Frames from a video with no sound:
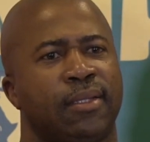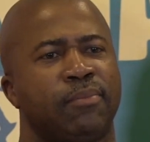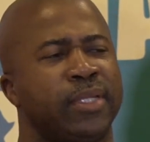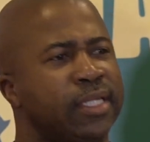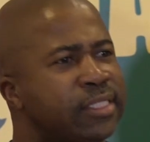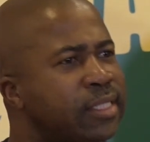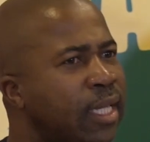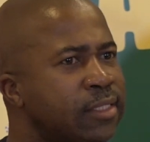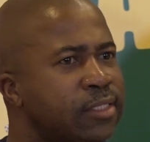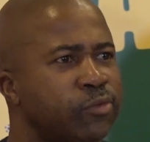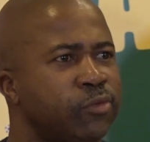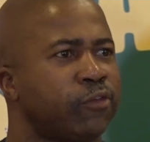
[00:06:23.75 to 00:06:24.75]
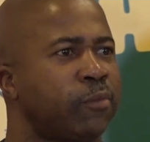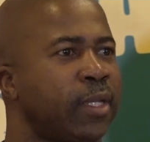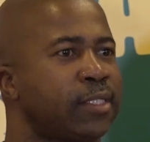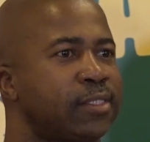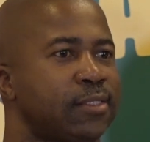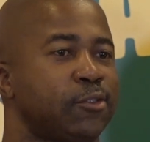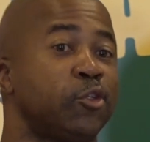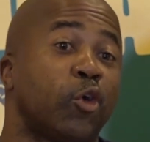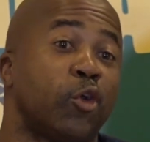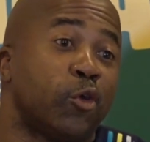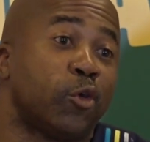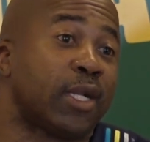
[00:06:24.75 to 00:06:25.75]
ministers, we've met, you don't know,